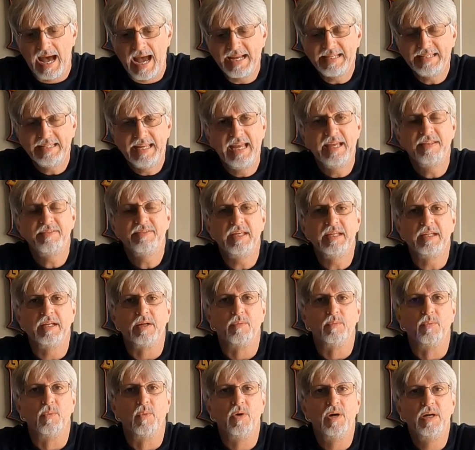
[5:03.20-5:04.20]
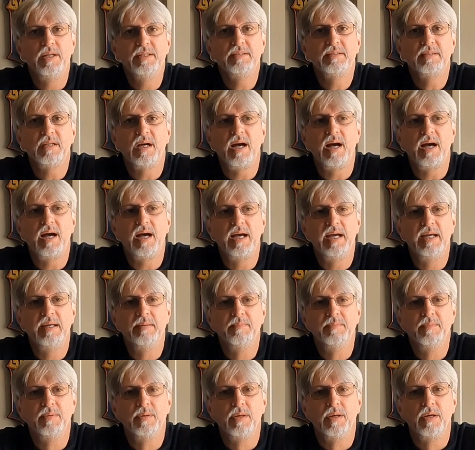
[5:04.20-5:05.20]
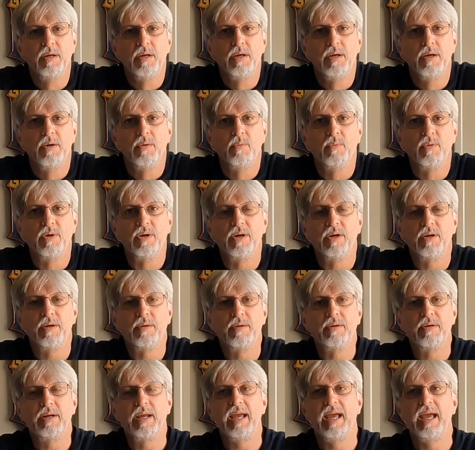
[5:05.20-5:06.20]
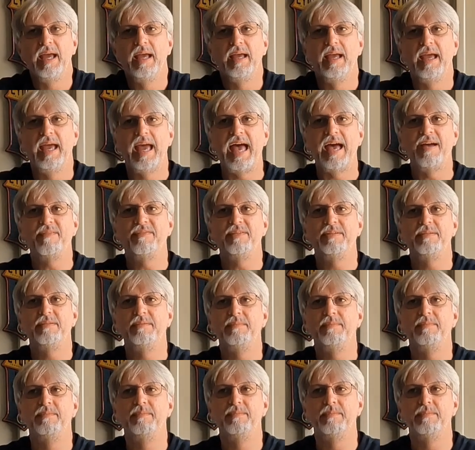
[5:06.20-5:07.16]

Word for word: I can't think of one time where having,